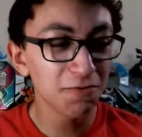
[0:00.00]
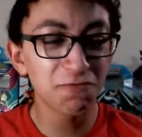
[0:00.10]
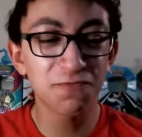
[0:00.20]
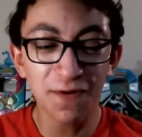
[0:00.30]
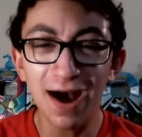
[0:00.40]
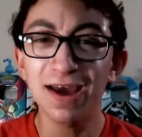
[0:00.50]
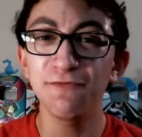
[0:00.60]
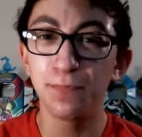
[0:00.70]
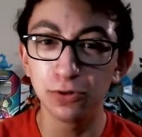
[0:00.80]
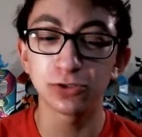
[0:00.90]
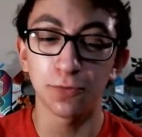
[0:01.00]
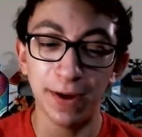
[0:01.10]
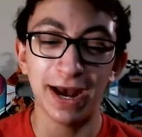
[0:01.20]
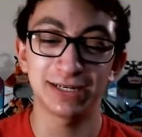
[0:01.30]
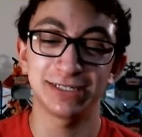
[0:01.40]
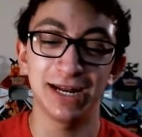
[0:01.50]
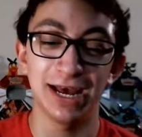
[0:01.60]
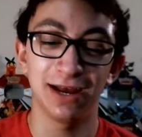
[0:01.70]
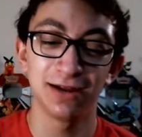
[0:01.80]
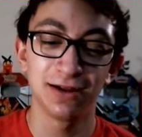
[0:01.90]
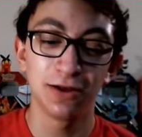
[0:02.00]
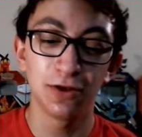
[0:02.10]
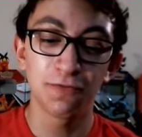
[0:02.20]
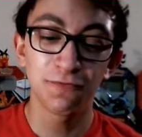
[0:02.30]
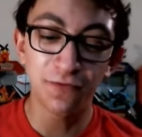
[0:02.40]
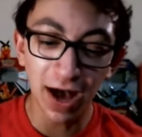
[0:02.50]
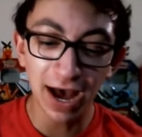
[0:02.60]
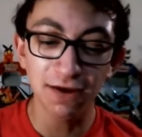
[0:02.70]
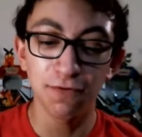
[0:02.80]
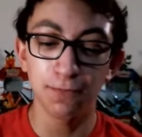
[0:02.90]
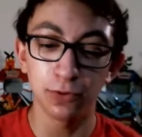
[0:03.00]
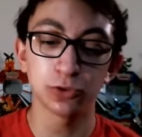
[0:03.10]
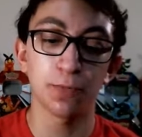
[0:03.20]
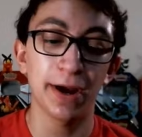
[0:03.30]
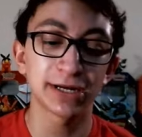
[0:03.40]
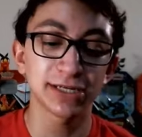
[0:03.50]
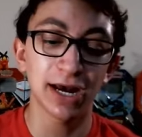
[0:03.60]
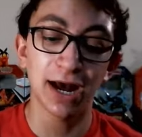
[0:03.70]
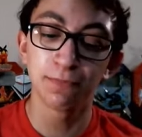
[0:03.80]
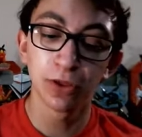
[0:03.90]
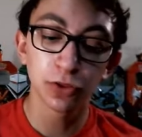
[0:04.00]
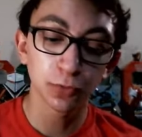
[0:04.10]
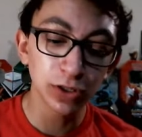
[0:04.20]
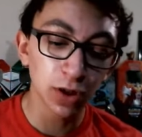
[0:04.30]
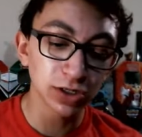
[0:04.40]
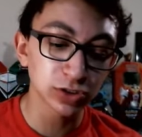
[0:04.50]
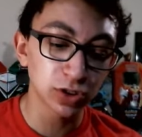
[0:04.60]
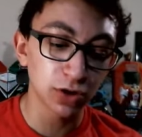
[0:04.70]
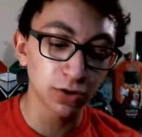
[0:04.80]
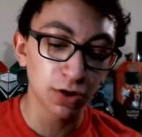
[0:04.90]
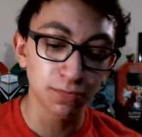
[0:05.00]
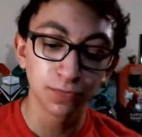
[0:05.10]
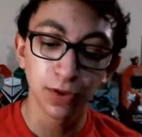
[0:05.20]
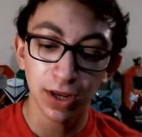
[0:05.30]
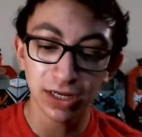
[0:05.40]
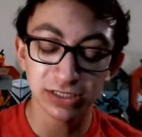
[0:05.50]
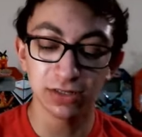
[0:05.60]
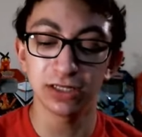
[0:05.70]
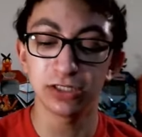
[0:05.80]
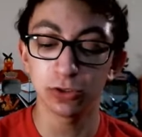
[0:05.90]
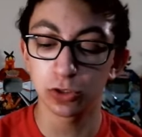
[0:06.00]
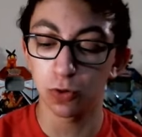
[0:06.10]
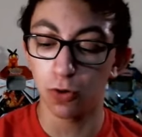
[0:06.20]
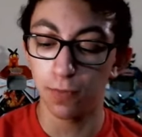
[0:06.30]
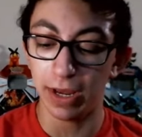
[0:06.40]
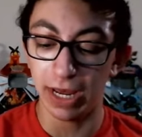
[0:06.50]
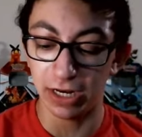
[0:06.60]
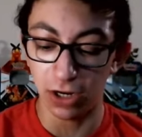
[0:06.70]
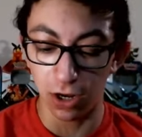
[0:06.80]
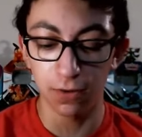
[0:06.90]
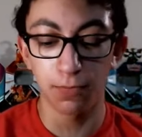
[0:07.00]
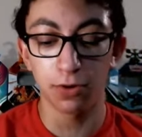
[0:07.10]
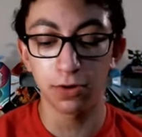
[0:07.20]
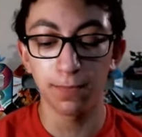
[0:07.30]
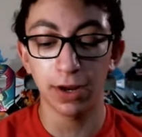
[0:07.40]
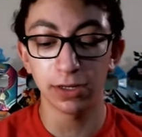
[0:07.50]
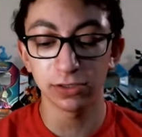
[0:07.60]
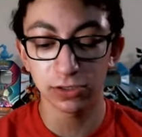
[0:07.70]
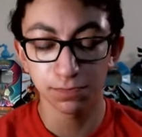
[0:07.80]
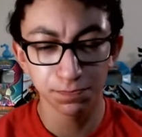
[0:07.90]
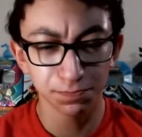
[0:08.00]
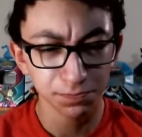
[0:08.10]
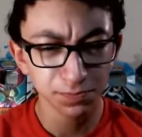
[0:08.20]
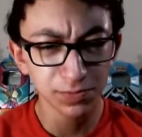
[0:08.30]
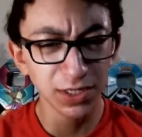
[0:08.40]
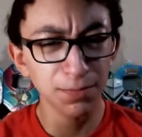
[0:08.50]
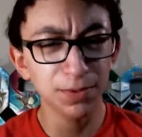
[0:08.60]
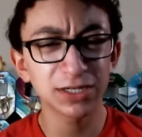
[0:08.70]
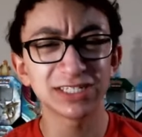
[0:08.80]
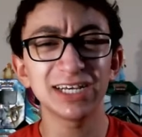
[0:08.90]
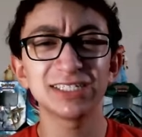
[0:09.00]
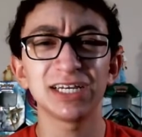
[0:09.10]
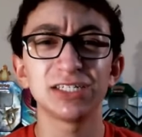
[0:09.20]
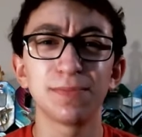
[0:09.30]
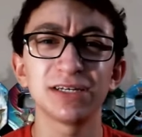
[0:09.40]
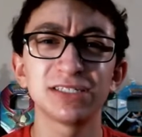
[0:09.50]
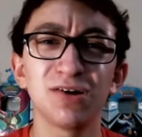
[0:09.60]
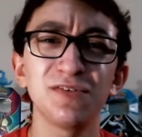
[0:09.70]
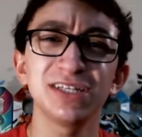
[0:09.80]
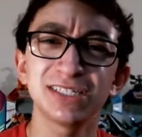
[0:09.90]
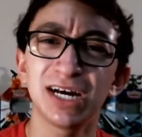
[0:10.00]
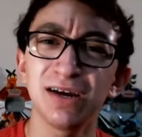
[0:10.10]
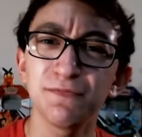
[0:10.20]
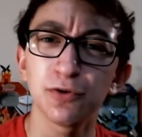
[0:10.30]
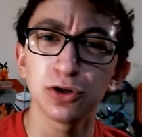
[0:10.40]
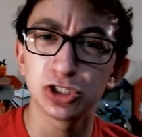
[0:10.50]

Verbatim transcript: five booster packs today five booster packs. I got three Lost Thunder, a Celestial Storm, and an Unbroken Bonds. Because I said to myself, it's time for a